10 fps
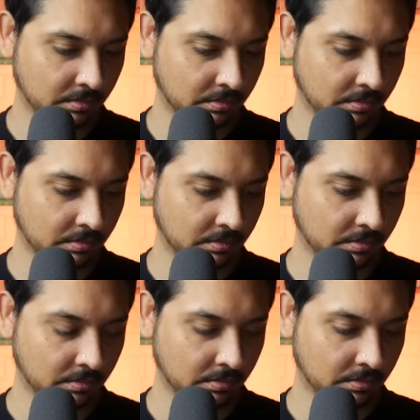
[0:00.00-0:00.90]

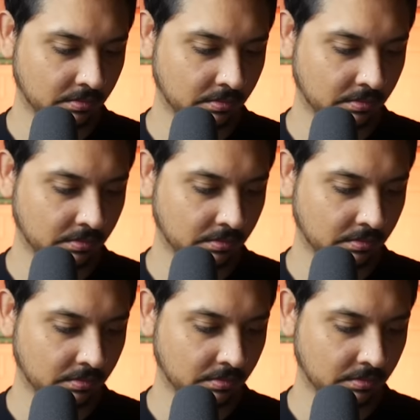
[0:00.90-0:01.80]

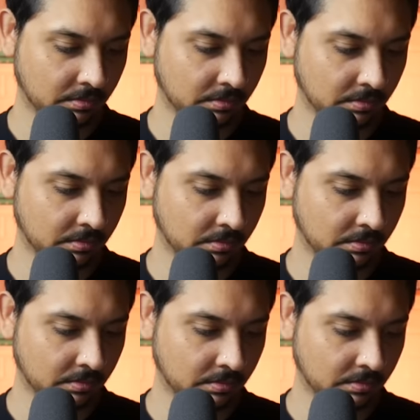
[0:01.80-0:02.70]

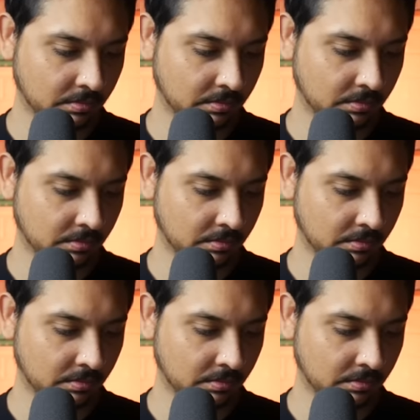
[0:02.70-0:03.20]
(silent)